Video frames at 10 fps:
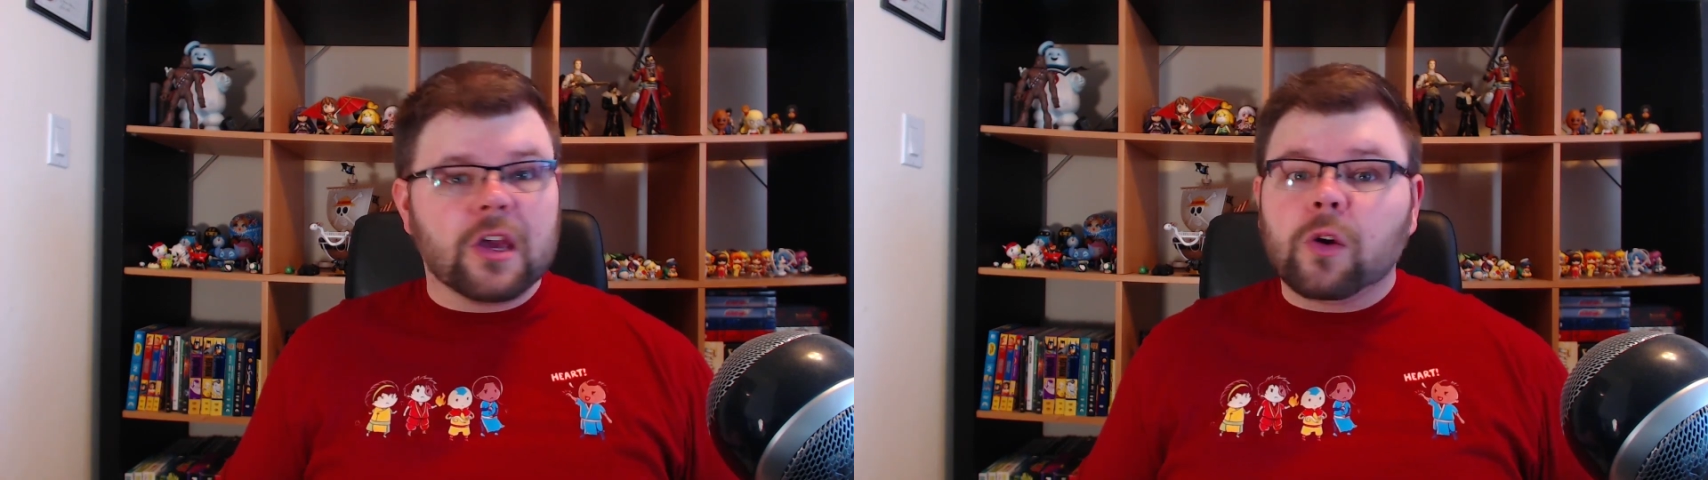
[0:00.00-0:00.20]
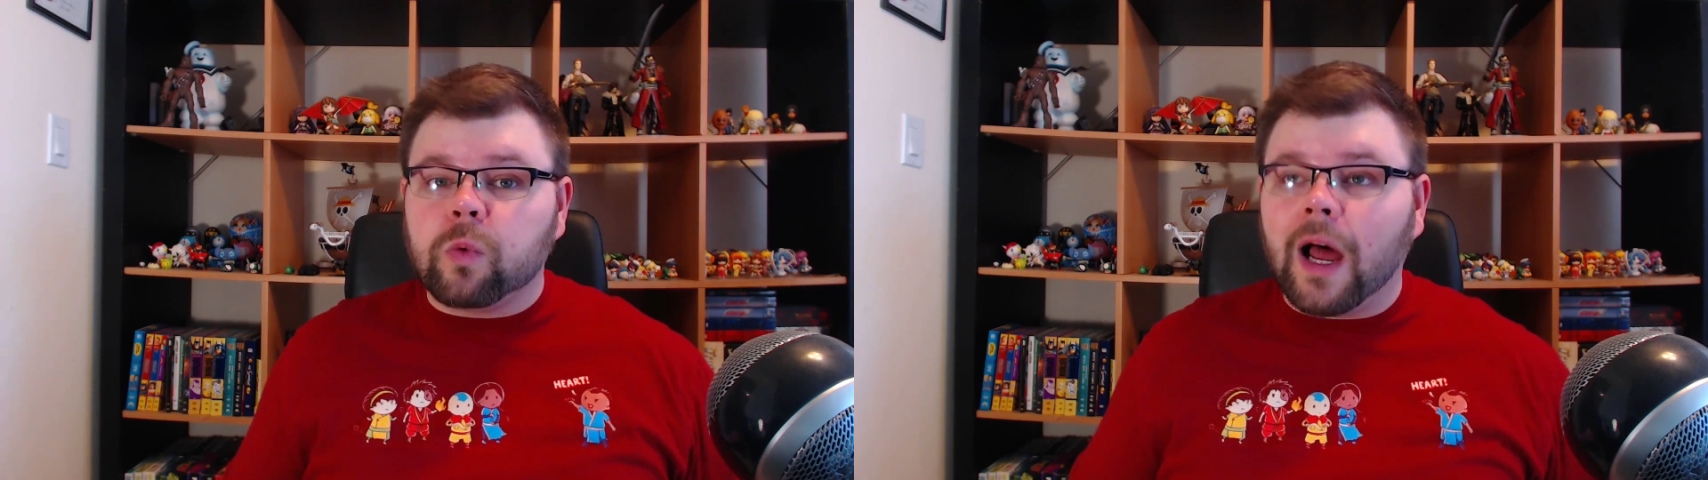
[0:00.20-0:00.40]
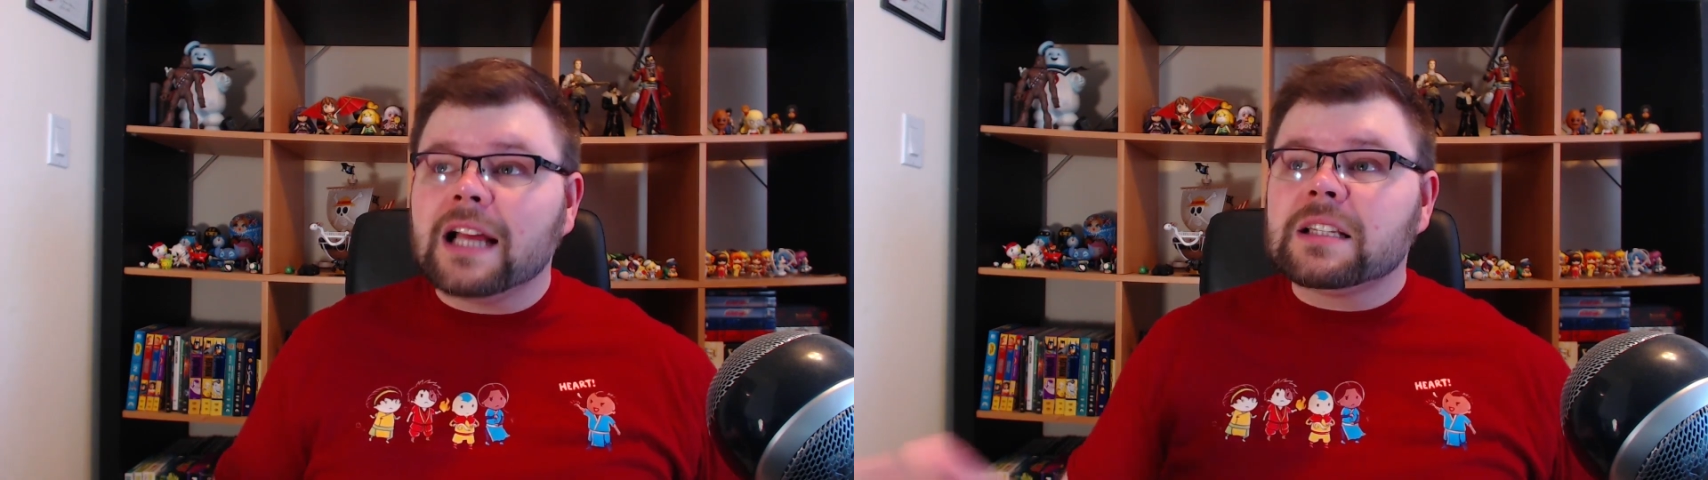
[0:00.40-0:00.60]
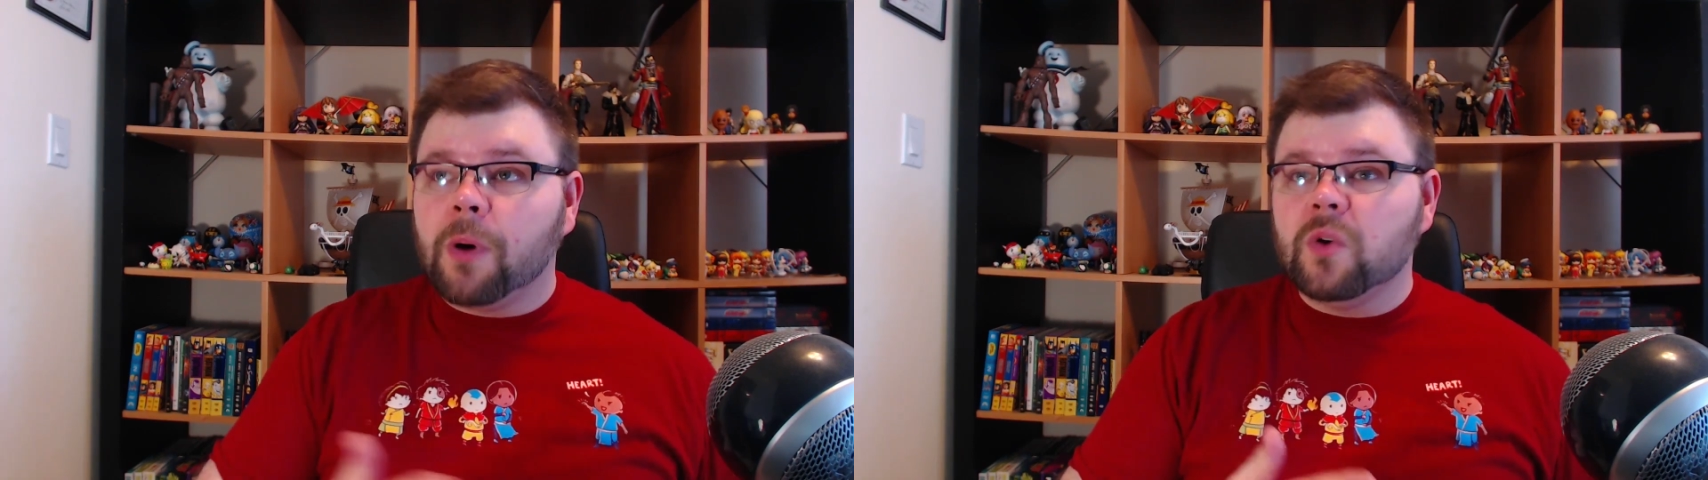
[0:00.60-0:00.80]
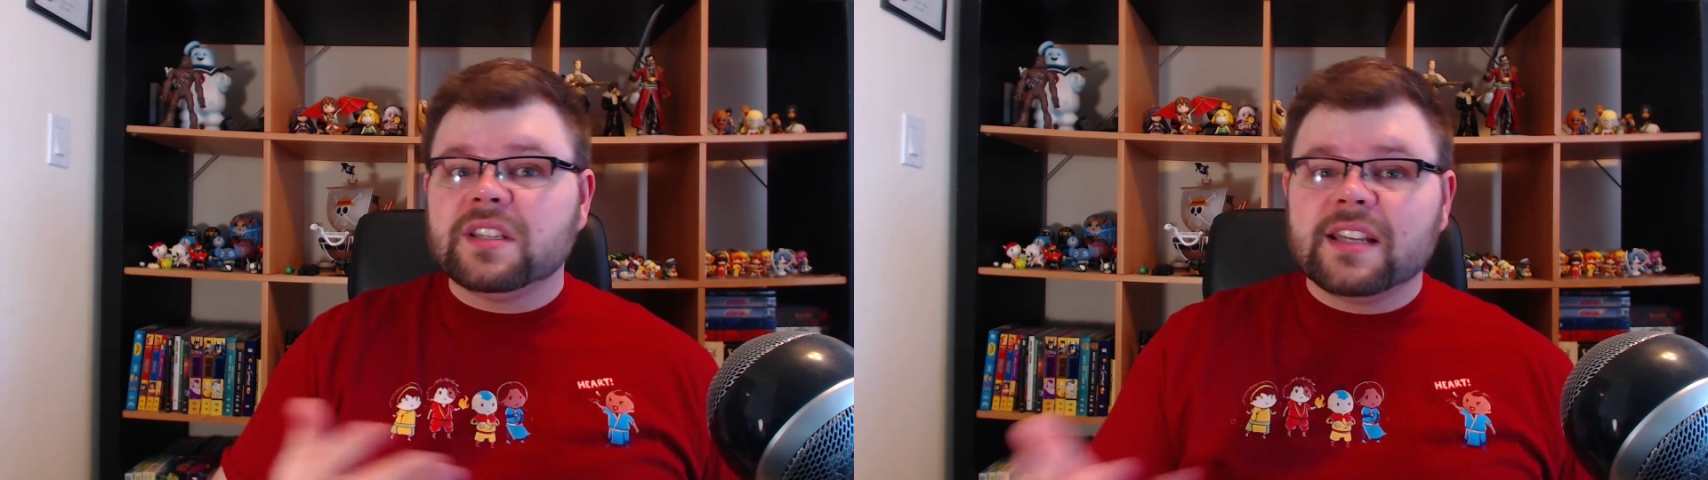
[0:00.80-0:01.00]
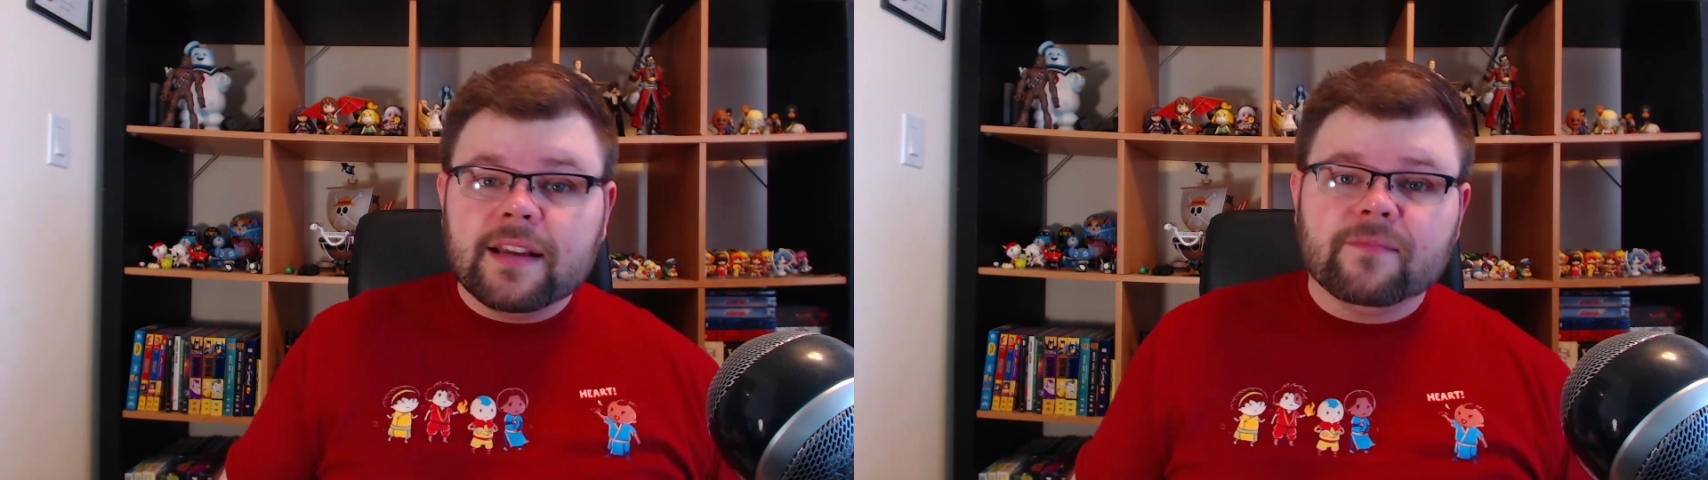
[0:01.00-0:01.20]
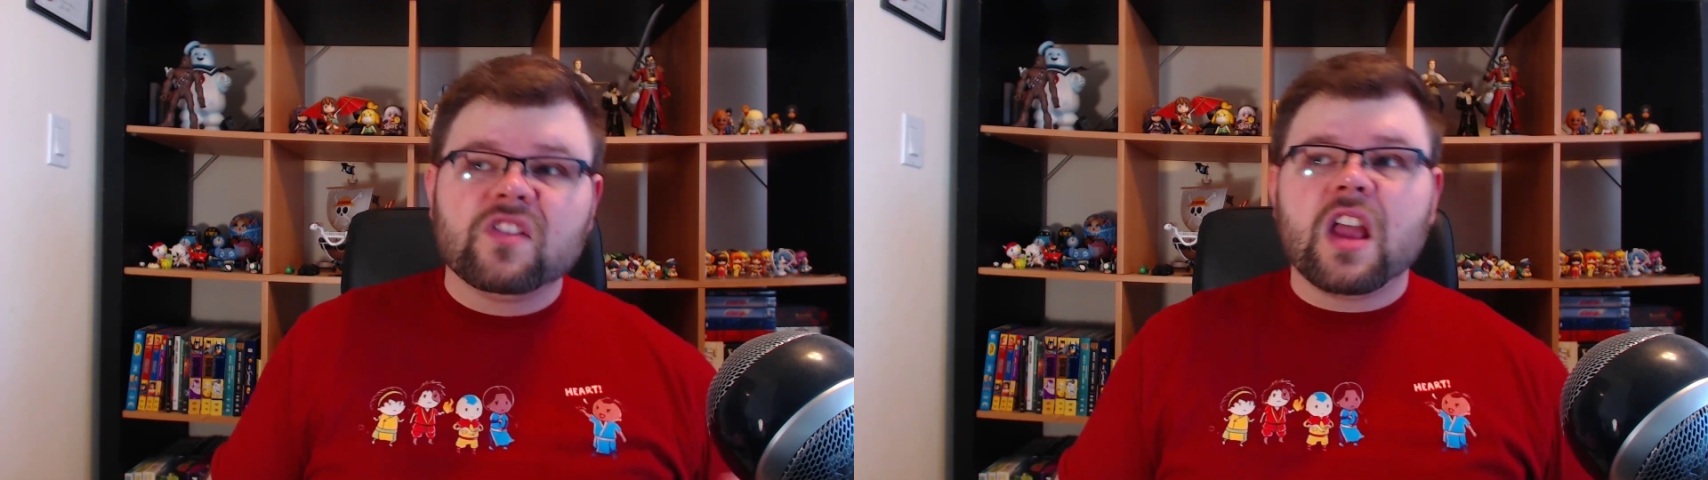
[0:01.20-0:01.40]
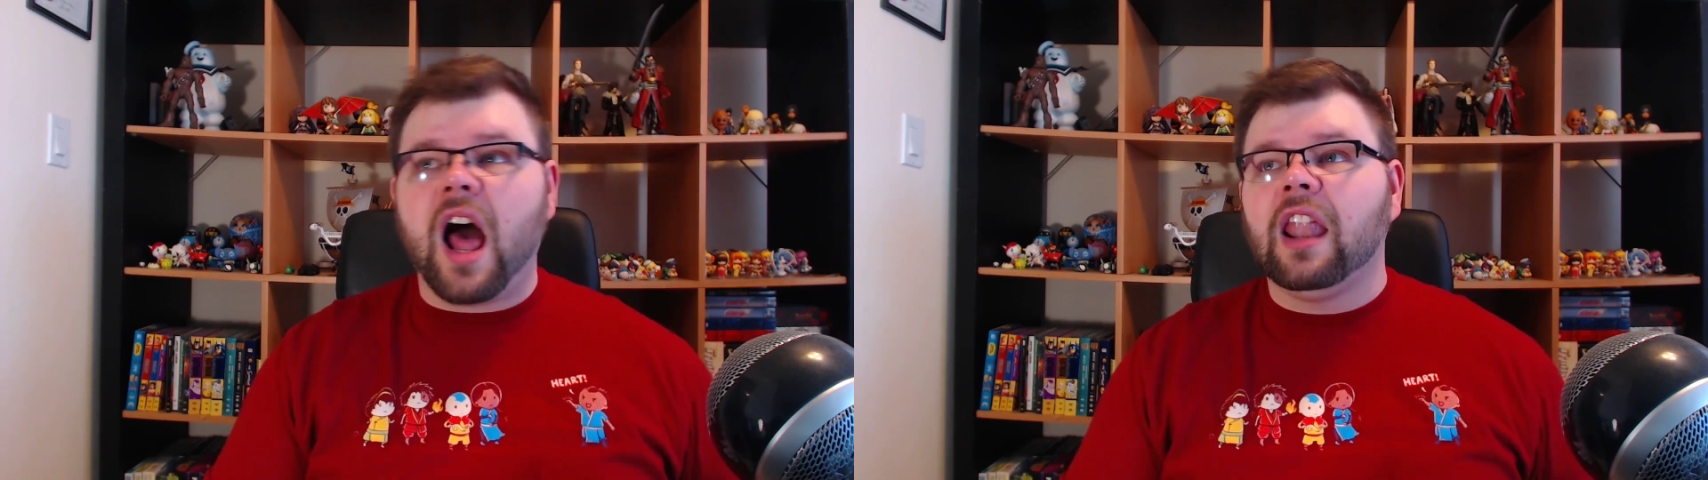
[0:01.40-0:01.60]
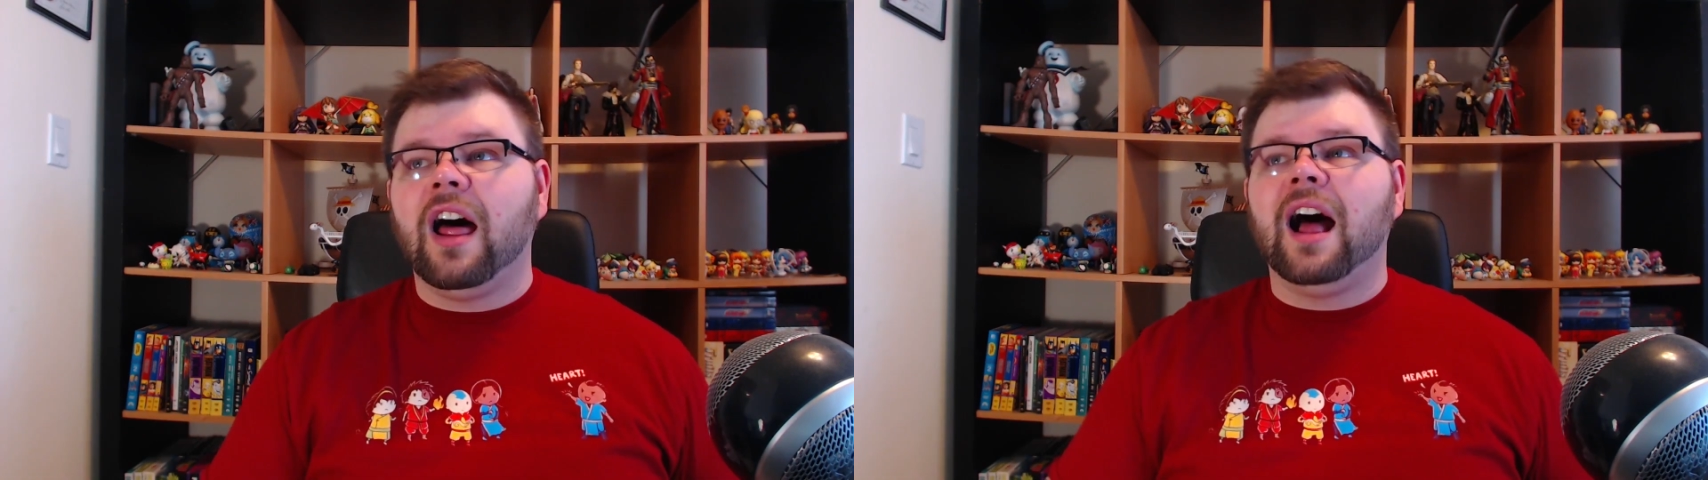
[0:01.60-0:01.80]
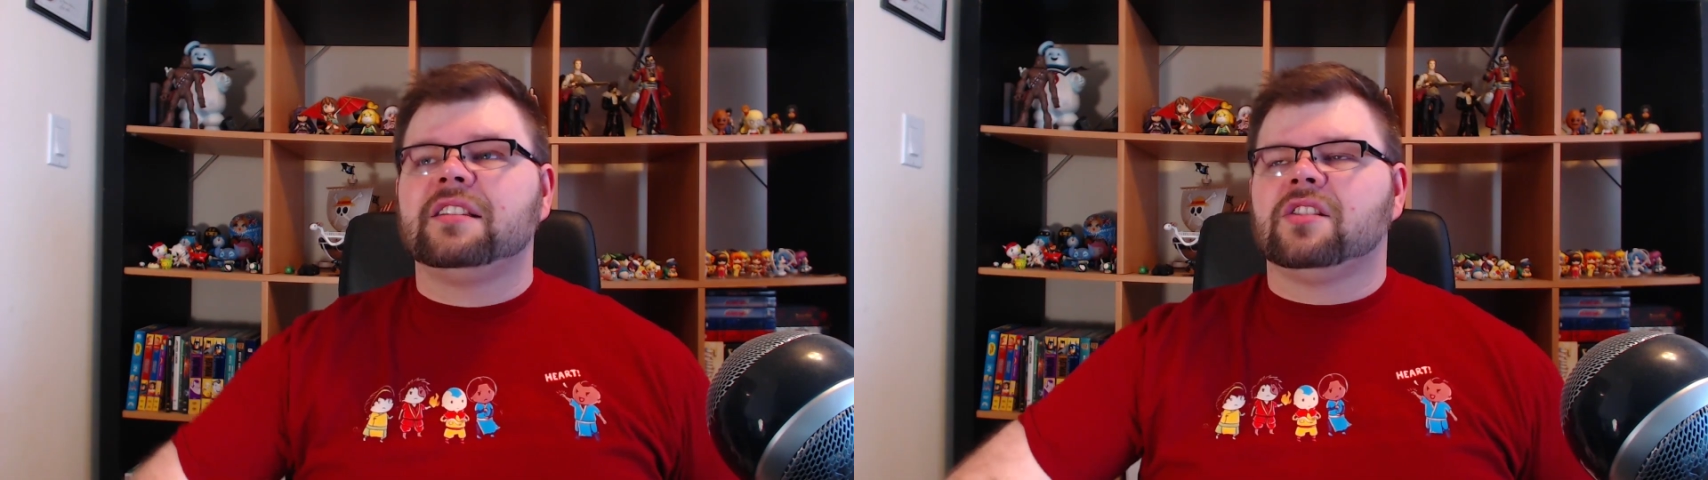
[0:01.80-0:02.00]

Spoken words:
cross-posting a lot.